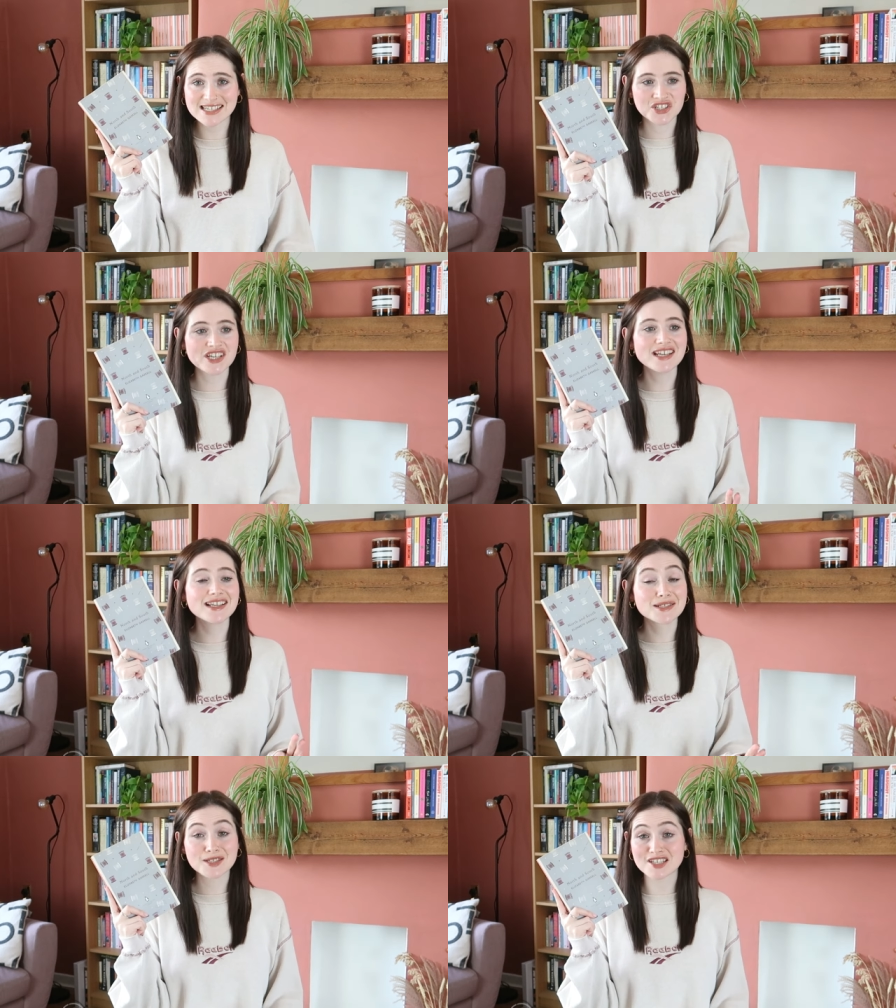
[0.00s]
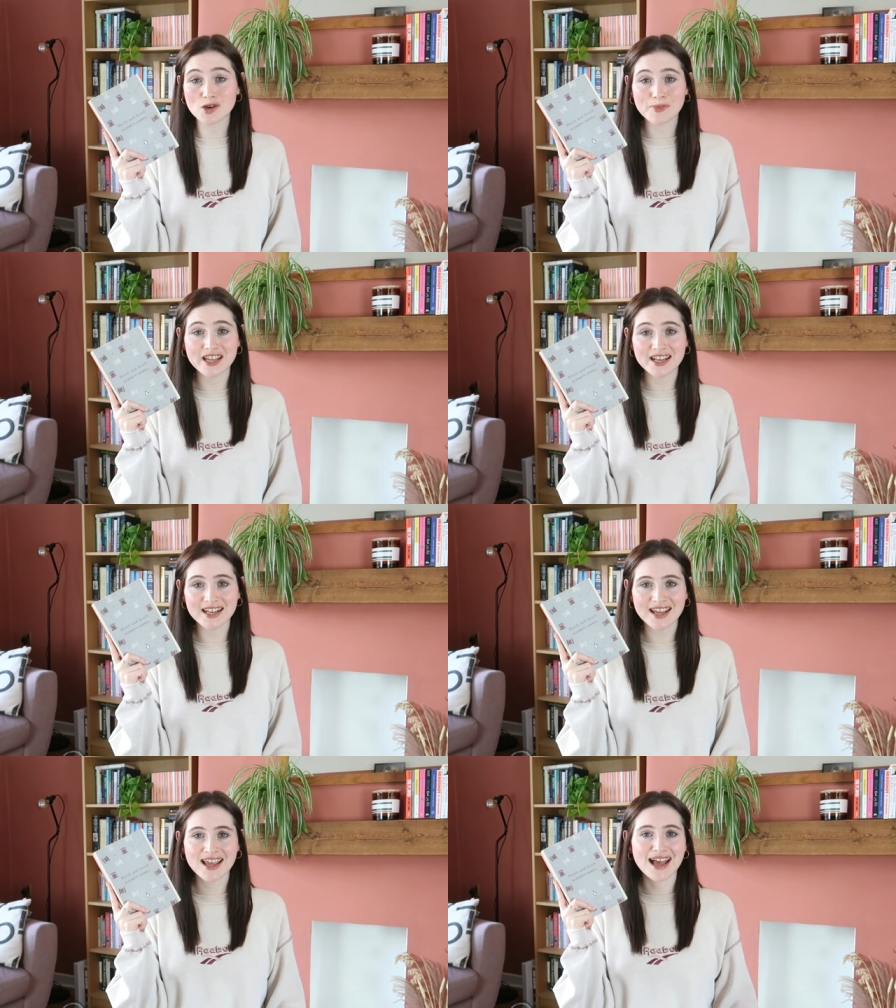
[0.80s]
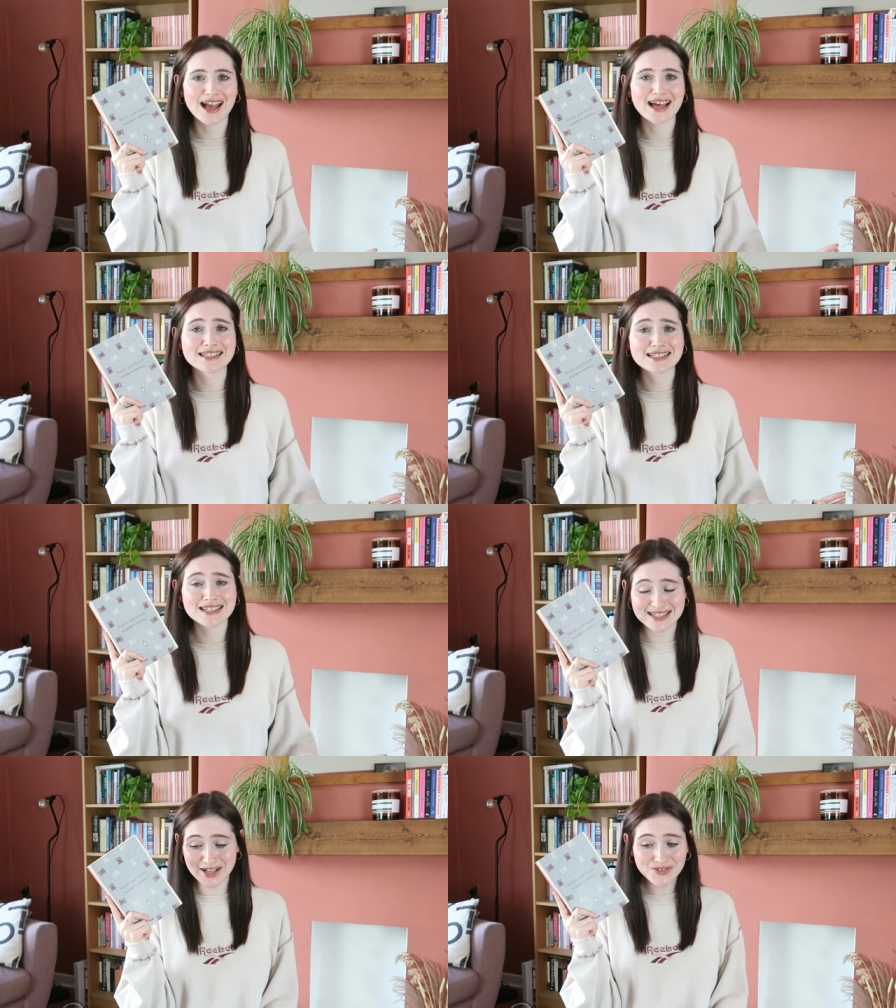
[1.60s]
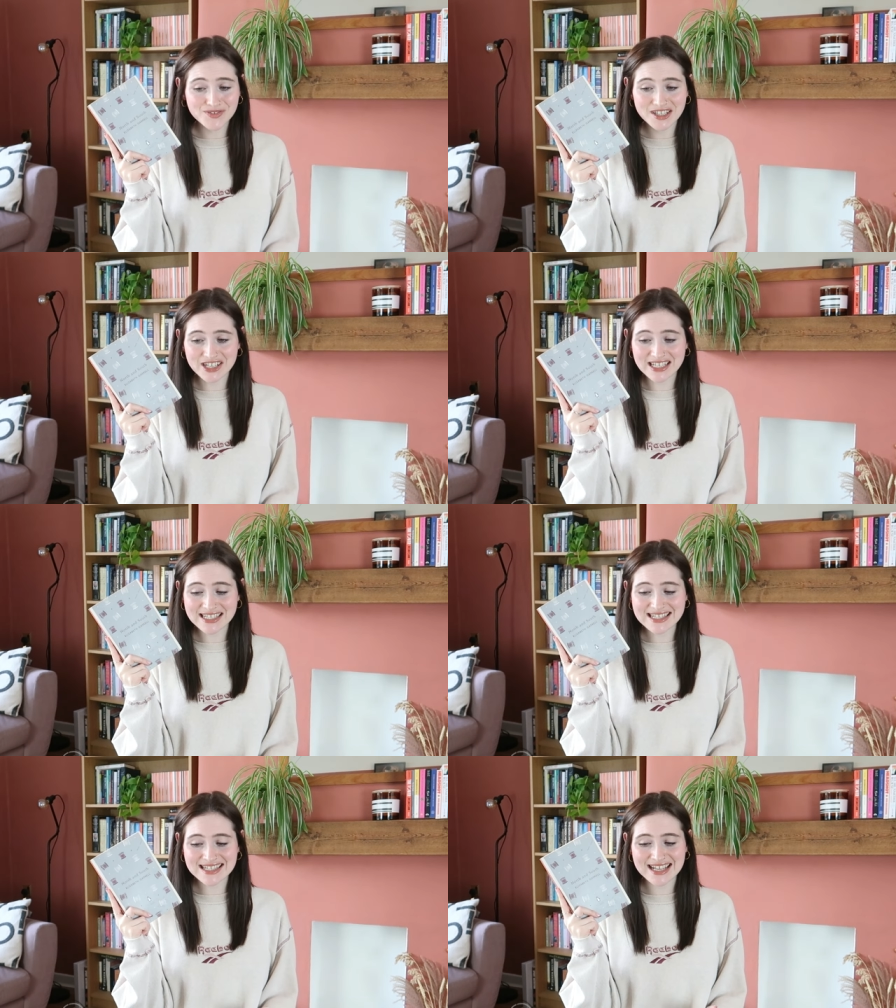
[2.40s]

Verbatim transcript: She is stubborn and selfless